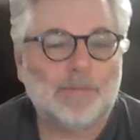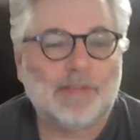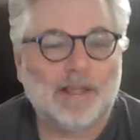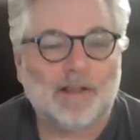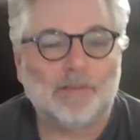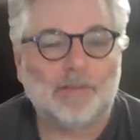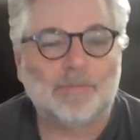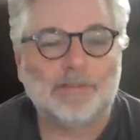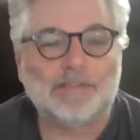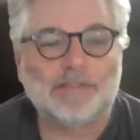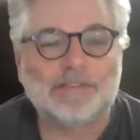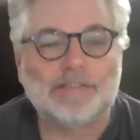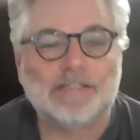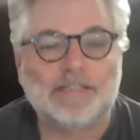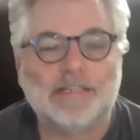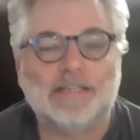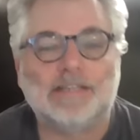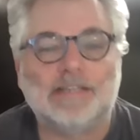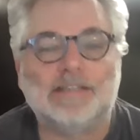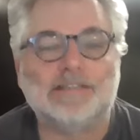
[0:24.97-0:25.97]
the elements
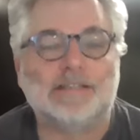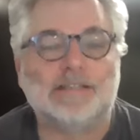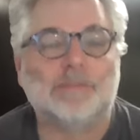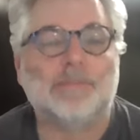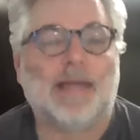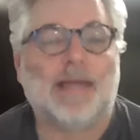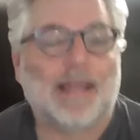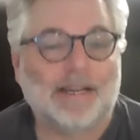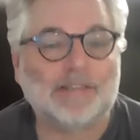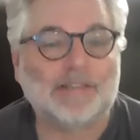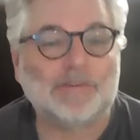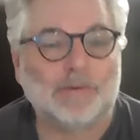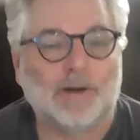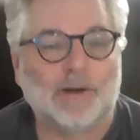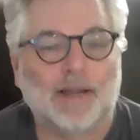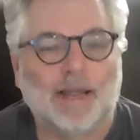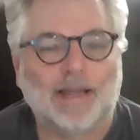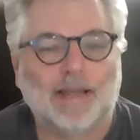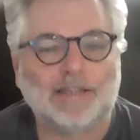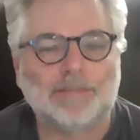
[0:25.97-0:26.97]
need some
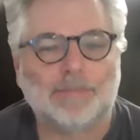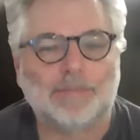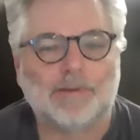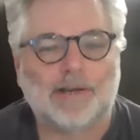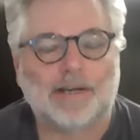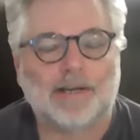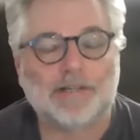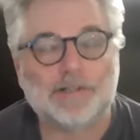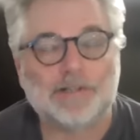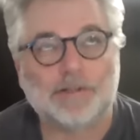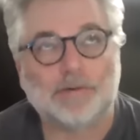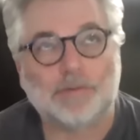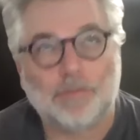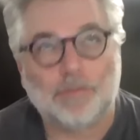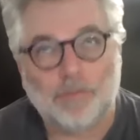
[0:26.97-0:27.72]
extra explanation